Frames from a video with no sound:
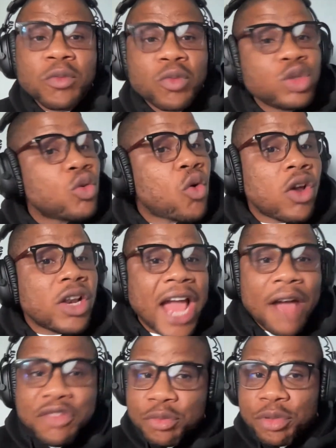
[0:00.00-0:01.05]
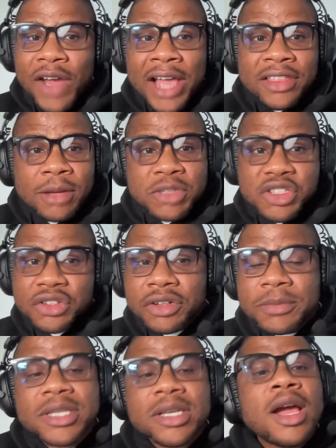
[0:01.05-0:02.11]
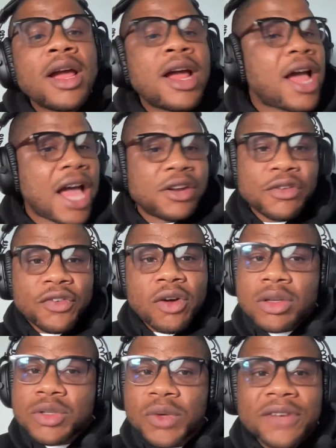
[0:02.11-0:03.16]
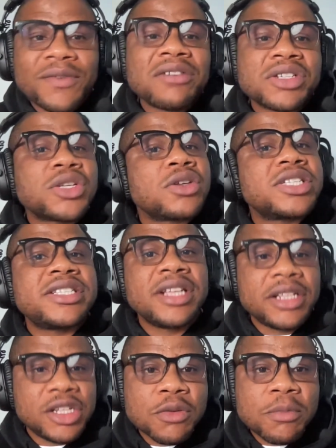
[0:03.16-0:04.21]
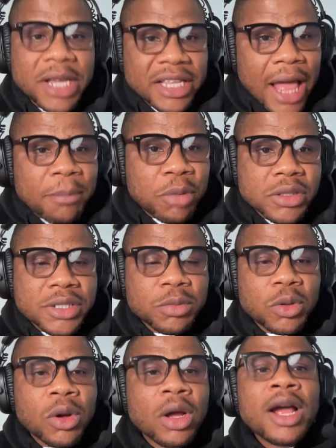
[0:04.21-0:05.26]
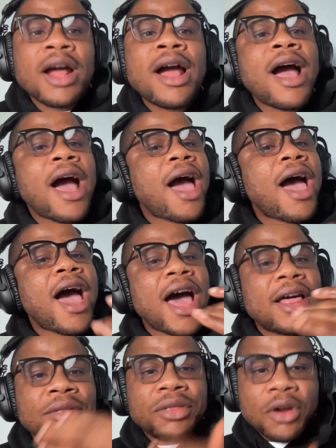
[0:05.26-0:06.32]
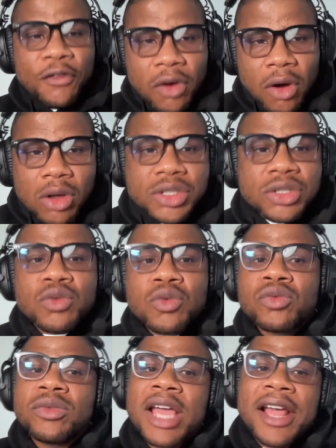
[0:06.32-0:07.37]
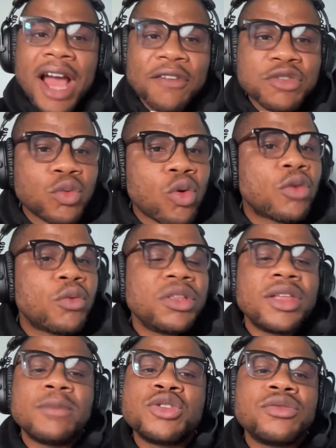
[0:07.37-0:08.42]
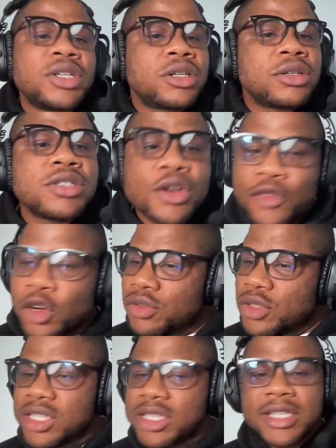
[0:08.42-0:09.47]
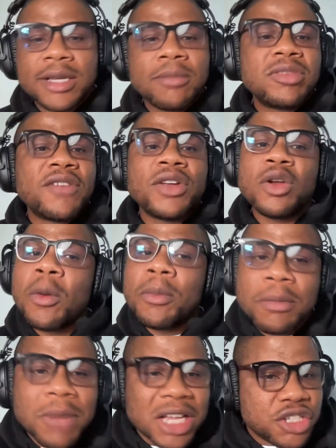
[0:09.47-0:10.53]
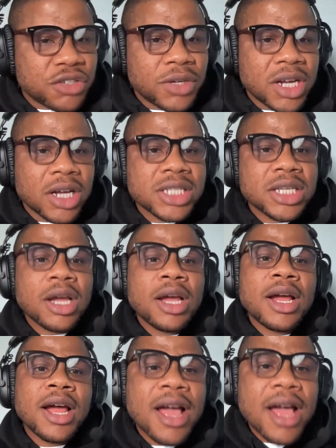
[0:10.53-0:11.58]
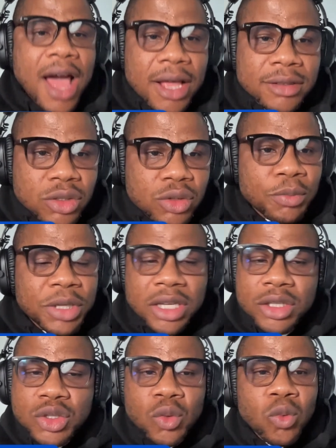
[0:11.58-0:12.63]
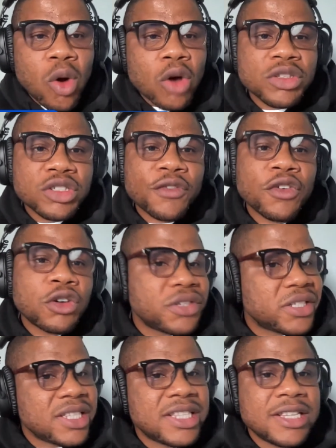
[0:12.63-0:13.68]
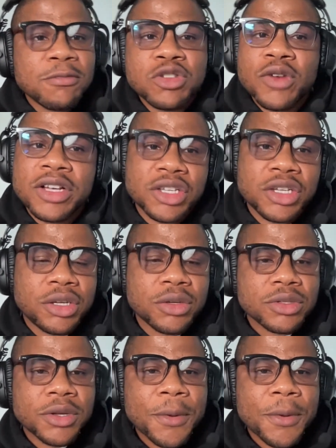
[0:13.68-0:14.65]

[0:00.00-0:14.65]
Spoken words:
You only have to provide them the scripts and, of course, whatever resources they need to make that possible. And of course, you then have to work with them to recruit your fundraising team, develop the materials, and you begin to work with your fundraising team to execute.